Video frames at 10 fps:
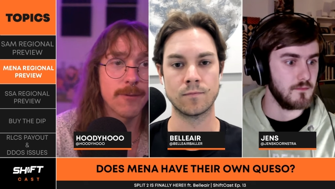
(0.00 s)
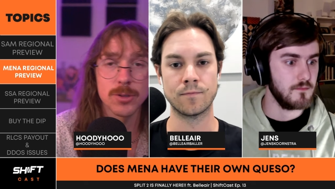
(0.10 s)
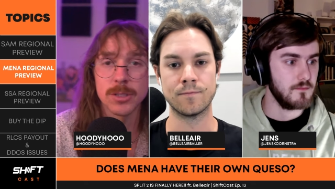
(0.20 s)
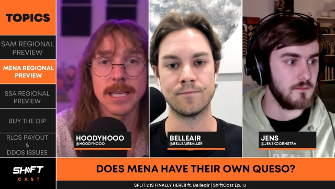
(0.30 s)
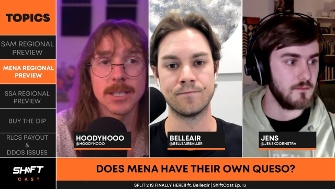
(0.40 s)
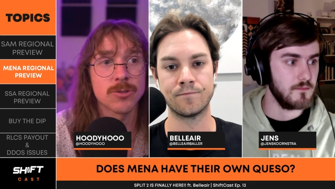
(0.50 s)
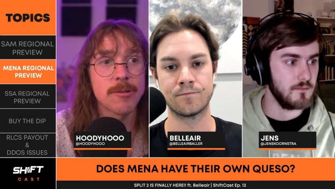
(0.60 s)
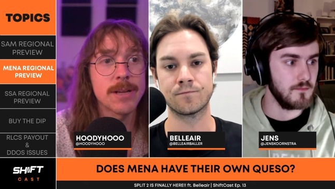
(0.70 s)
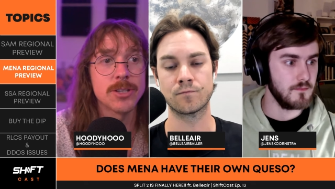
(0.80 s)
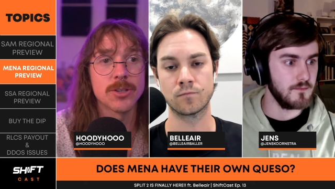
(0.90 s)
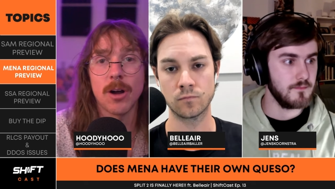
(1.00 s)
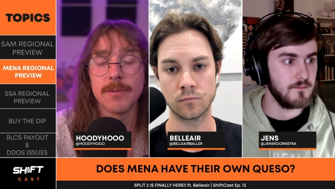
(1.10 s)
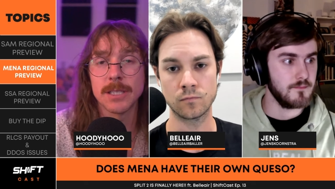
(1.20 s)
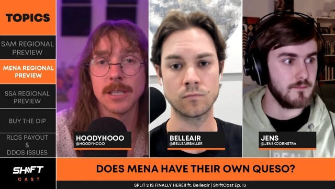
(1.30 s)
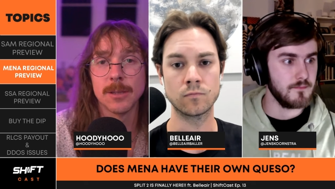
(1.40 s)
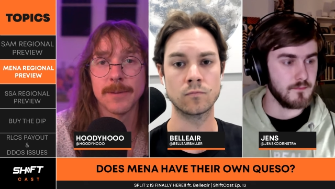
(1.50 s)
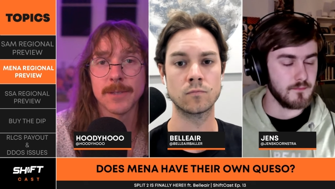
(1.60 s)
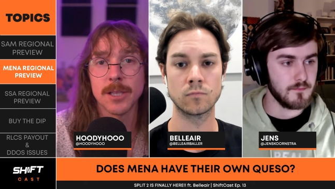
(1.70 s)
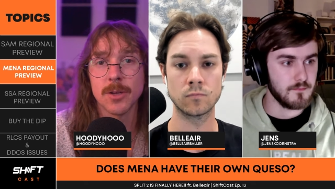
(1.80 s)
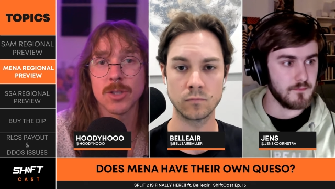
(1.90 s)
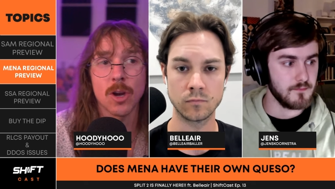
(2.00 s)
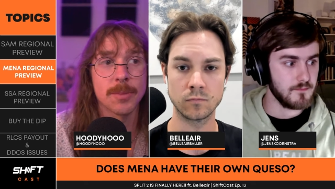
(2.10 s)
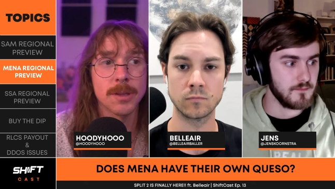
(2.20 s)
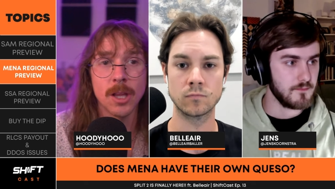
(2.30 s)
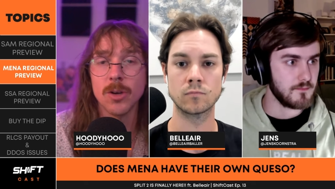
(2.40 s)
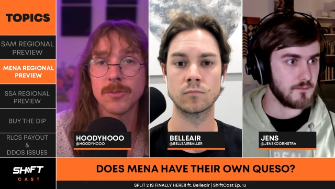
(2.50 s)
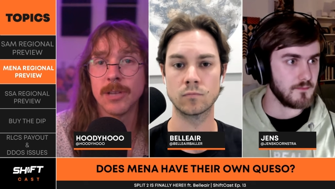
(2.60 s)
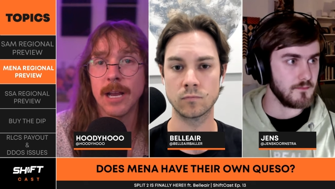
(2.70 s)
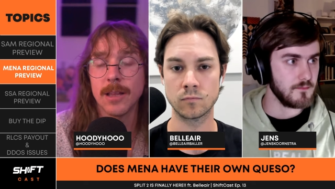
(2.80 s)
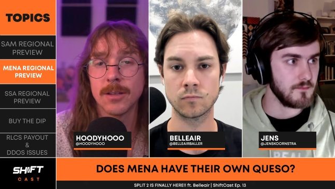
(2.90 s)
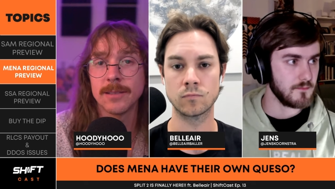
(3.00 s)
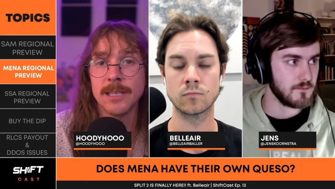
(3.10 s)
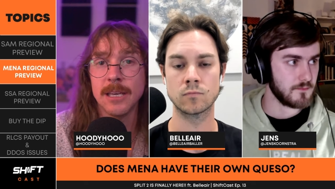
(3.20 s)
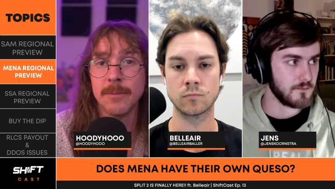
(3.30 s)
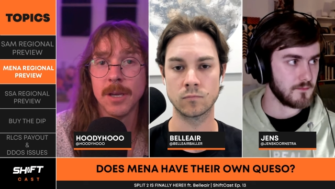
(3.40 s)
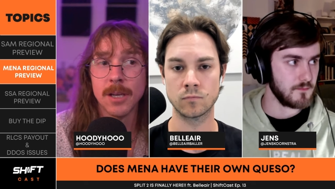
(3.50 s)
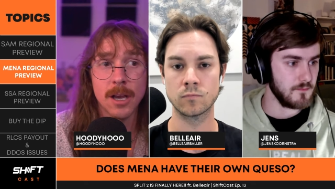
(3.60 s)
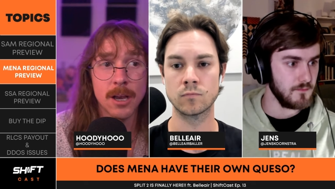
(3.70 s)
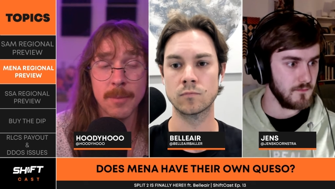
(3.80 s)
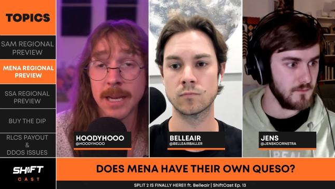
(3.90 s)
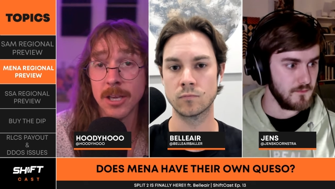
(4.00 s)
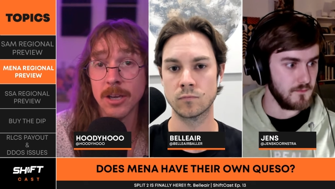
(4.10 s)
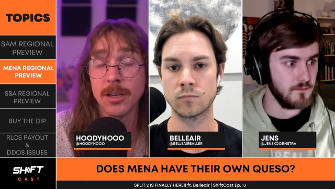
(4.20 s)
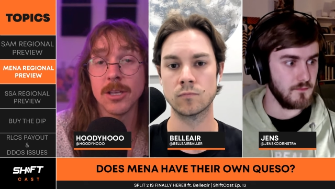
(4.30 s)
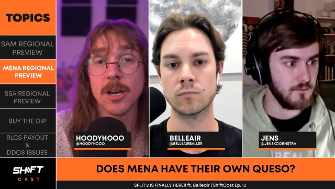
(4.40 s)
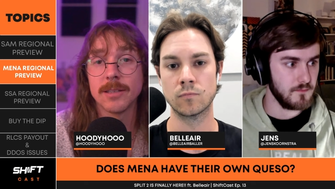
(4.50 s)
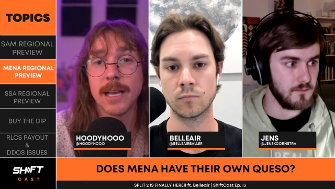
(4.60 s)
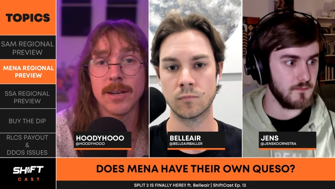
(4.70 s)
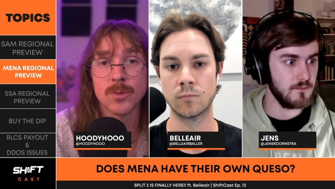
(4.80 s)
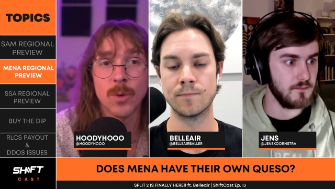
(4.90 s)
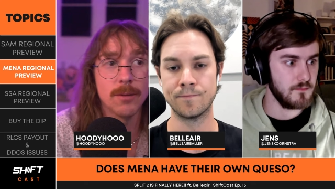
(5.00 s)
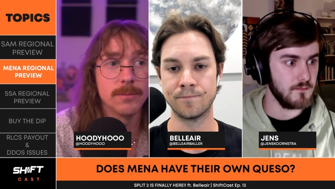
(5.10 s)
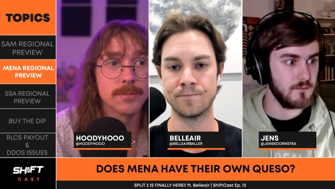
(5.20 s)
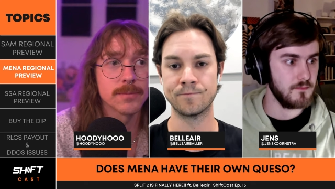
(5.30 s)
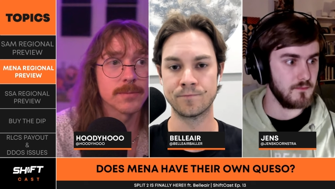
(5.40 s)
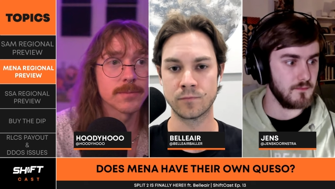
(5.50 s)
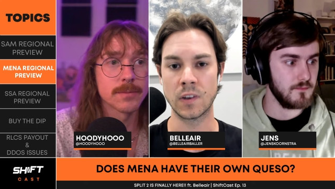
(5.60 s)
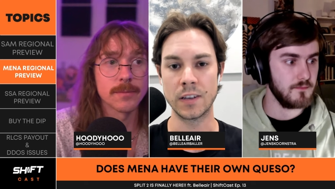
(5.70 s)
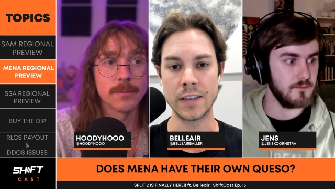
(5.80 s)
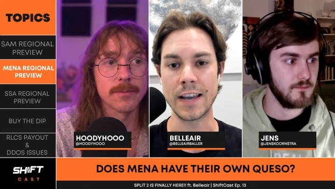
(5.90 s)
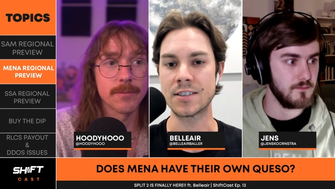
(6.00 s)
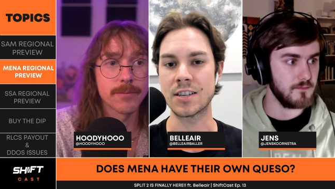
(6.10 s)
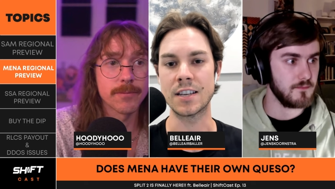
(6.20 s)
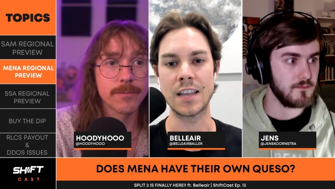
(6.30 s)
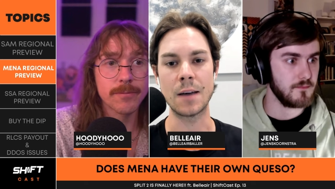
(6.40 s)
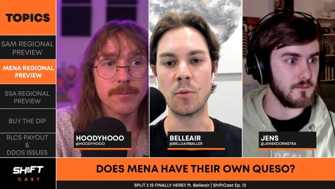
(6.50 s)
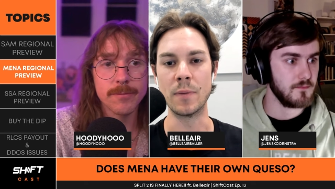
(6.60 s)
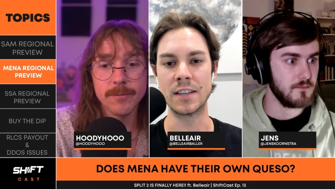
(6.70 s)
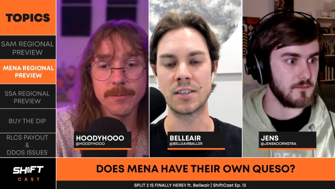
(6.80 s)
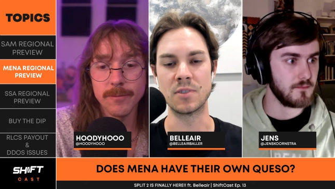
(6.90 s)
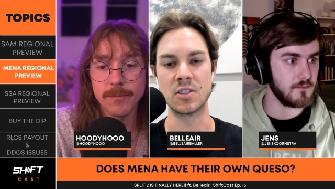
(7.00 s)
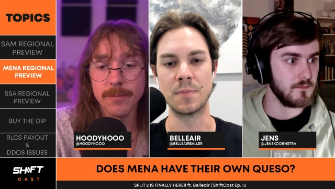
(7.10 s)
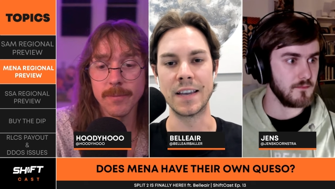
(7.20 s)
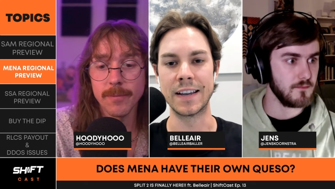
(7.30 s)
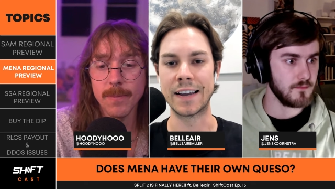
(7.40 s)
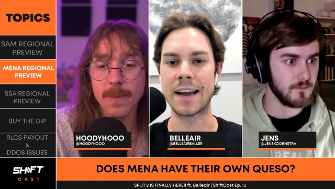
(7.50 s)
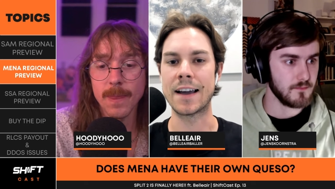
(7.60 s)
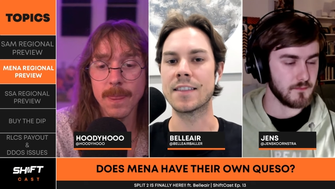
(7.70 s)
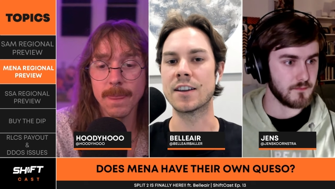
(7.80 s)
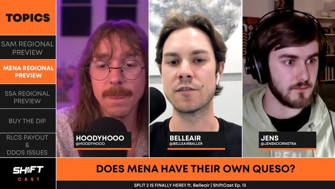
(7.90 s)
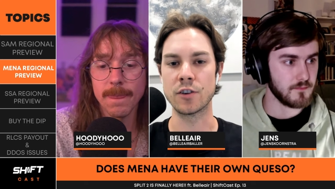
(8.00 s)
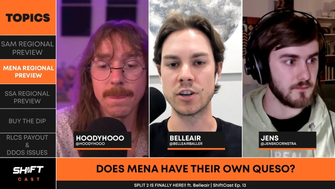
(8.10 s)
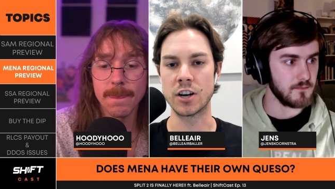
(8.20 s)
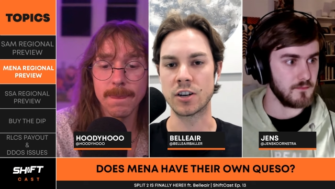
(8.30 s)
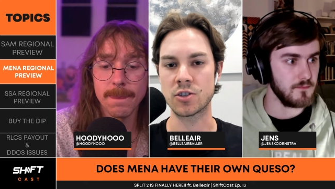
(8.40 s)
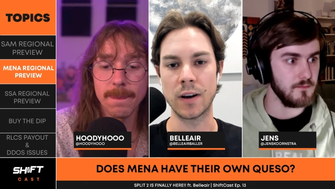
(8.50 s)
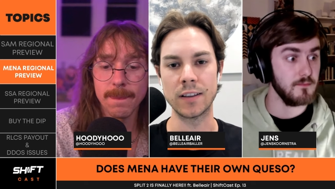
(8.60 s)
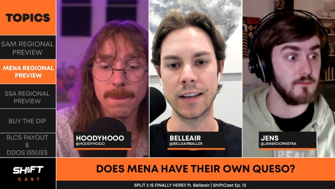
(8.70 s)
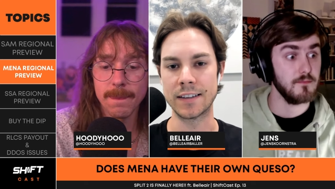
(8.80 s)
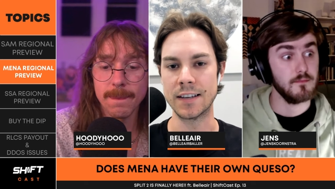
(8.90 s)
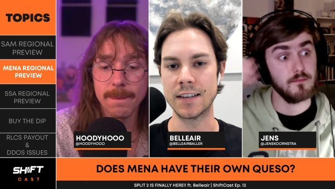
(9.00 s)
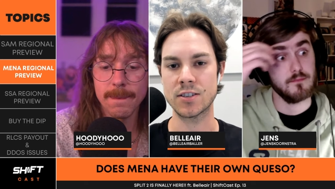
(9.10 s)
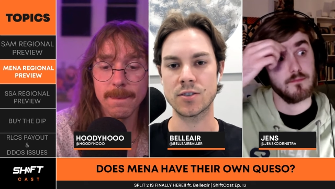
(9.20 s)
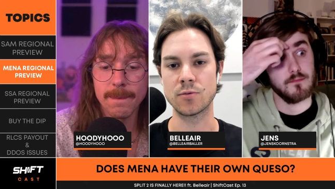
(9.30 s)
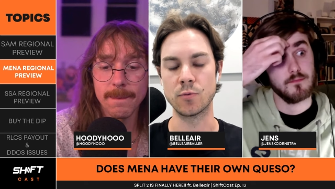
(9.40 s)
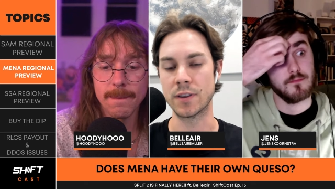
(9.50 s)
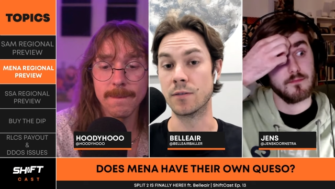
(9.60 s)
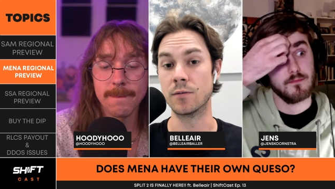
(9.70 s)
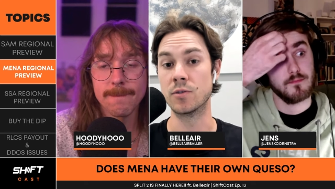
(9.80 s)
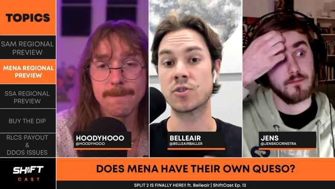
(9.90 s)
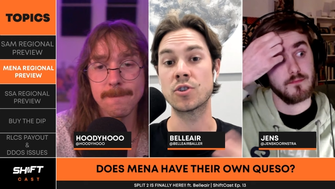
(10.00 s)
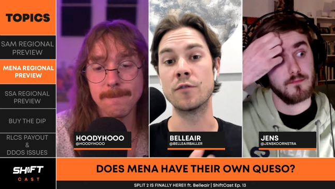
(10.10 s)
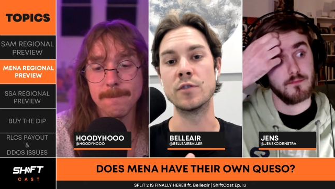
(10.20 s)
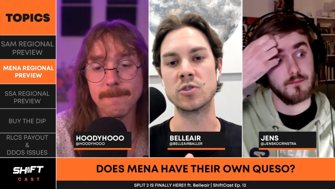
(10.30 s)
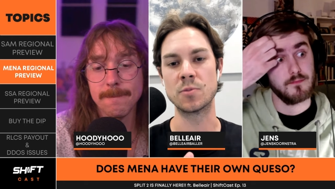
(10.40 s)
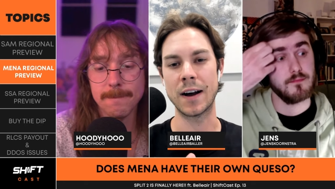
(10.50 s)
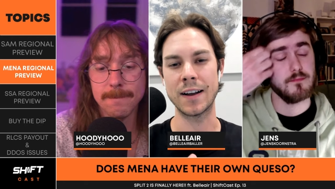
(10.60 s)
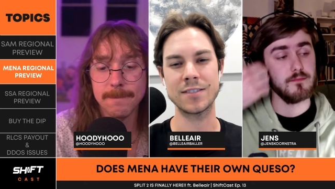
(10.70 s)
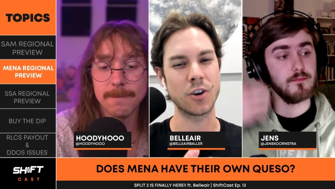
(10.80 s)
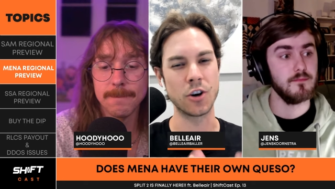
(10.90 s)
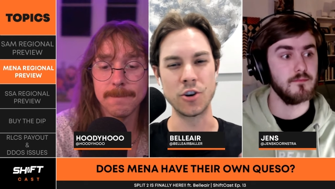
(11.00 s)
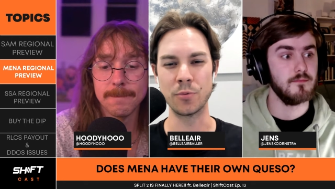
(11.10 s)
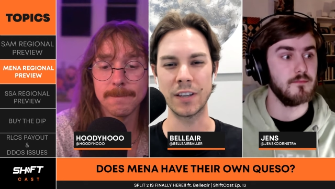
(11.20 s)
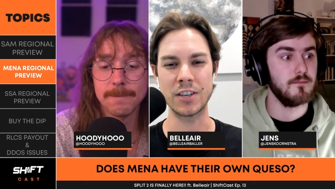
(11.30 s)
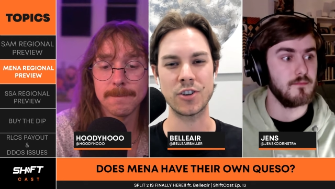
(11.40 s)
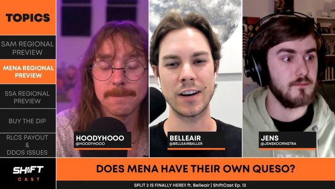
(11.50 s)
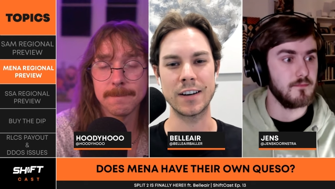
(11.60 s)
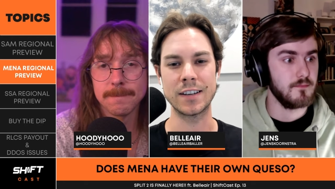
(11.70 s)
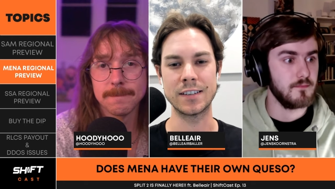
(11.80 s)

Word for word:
Speaker 1: for their second straight regional? Obviously, a little bit of a slow start, but loads of talent on that team um, and a young young talent as well.
Speaker 2: Yeah, seeing that momentum is big, and I, I, think for a young squad like this, with so few spots. Are you really trying to